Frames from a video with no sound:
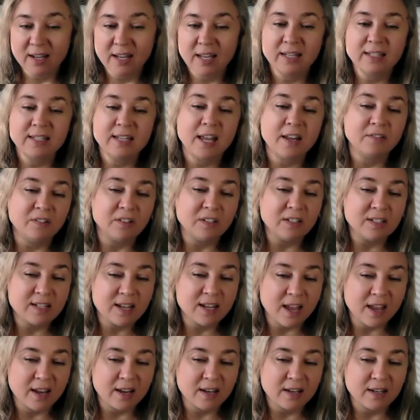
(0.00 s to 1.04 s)
At the end of the
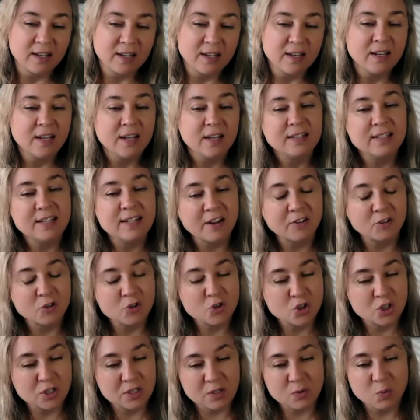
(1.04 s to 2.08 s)
day, the
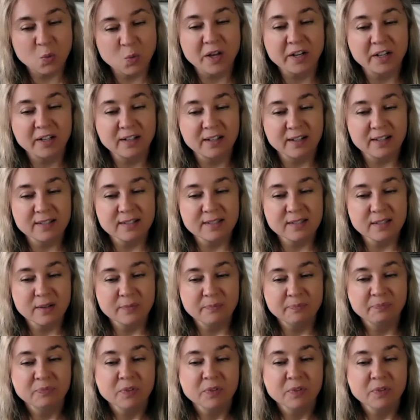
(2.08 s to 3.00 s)
energy is what it is.